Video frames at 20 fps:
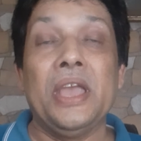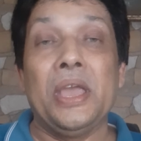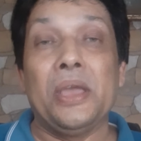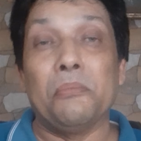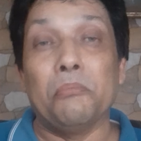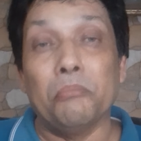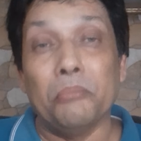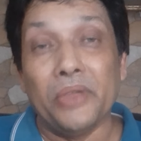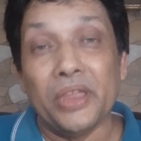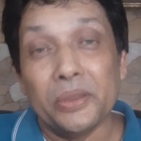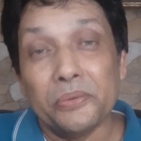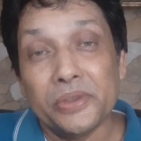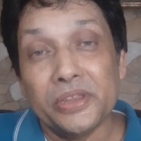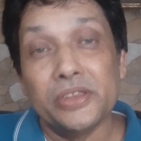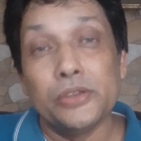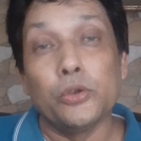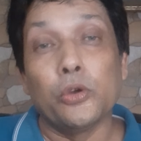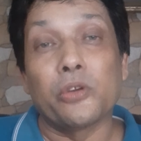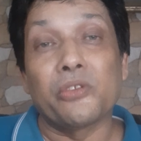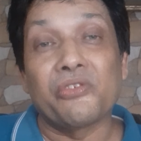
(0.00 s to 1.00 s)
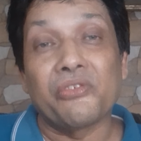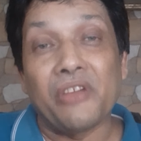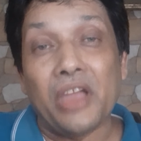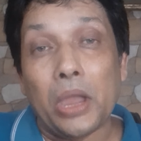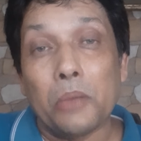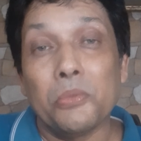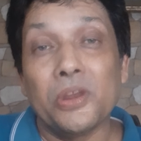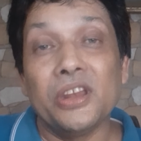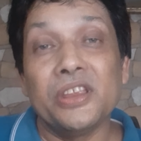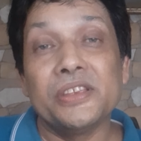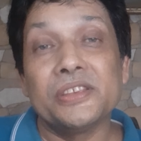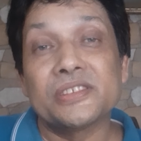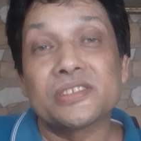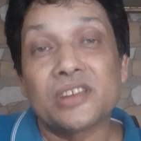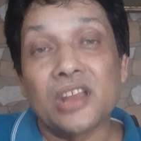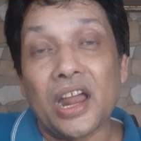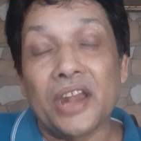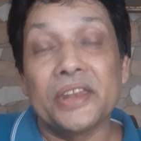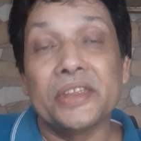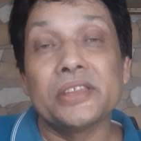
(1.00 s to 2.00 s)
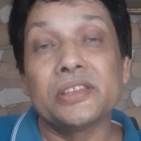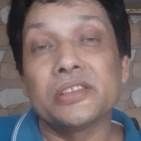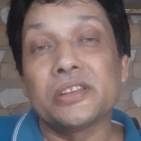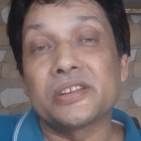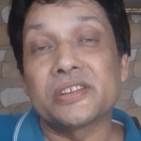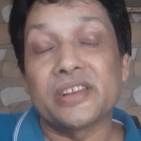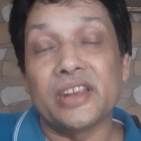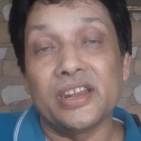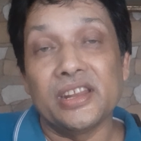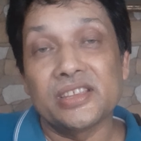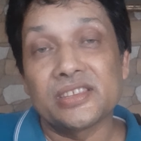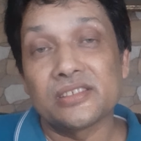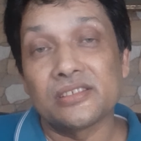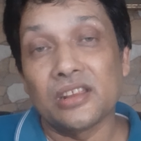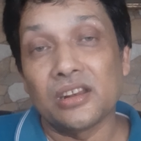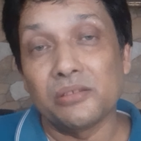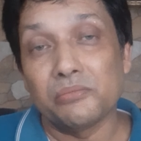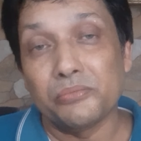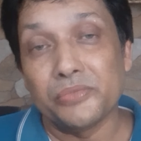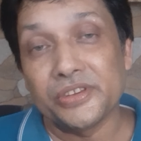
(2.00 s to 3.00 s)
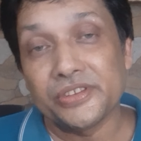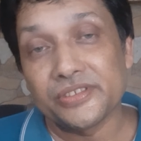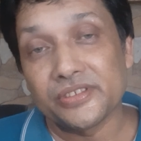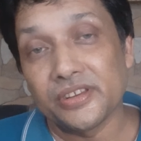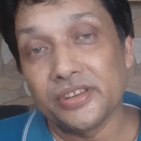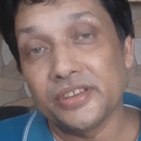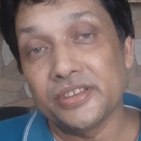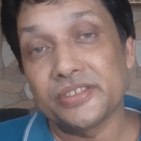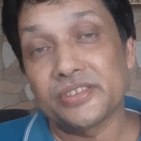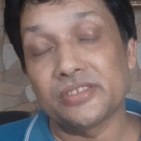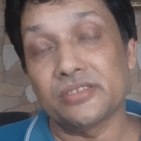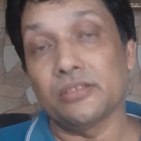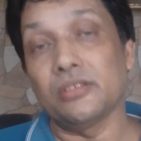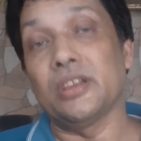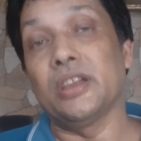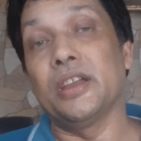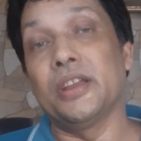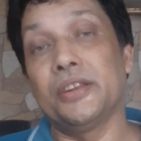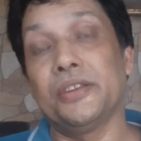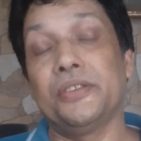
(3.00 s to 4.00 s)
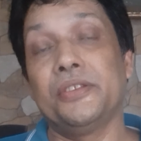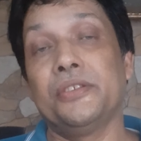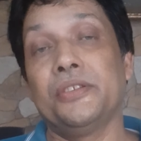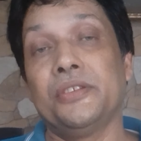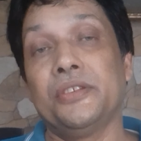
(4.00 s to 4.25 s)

maybe your family is running the traditional business and